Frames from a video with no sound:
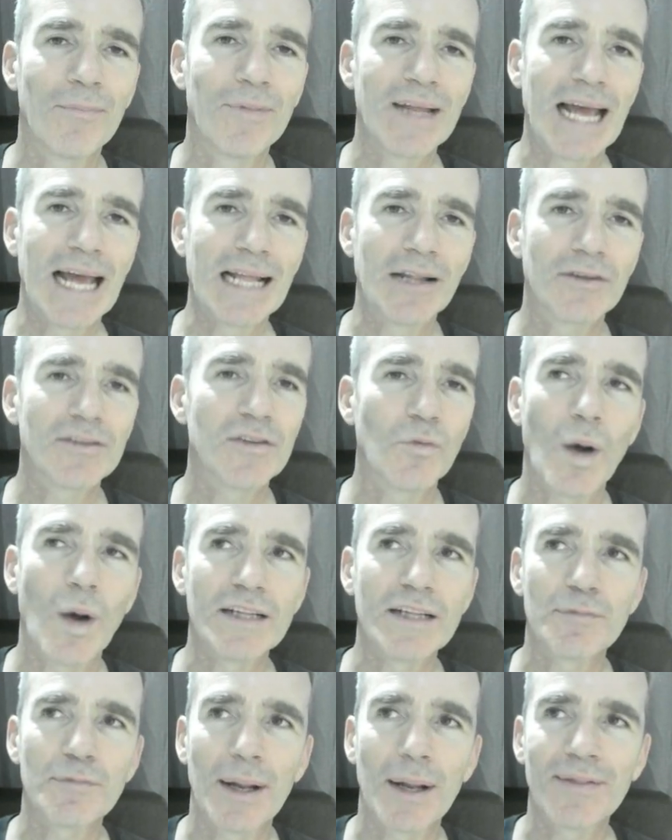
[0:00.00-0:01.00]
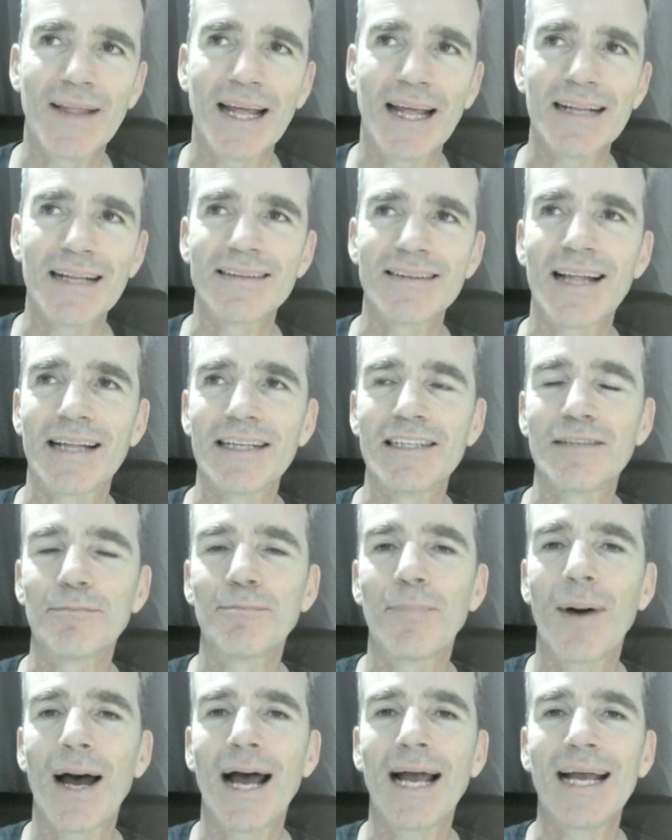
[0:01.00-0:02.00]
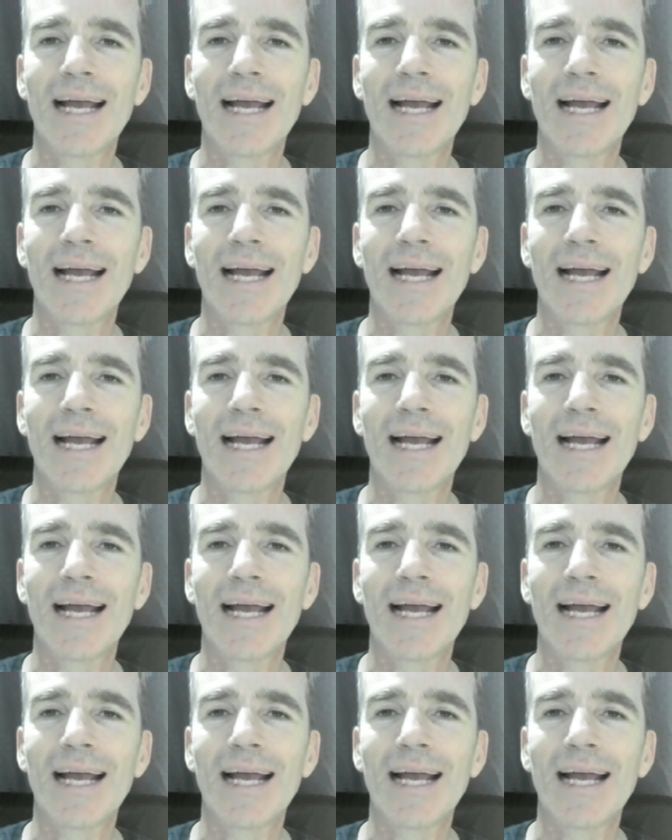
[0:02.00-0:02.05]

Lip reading: lots of widespread things like these pied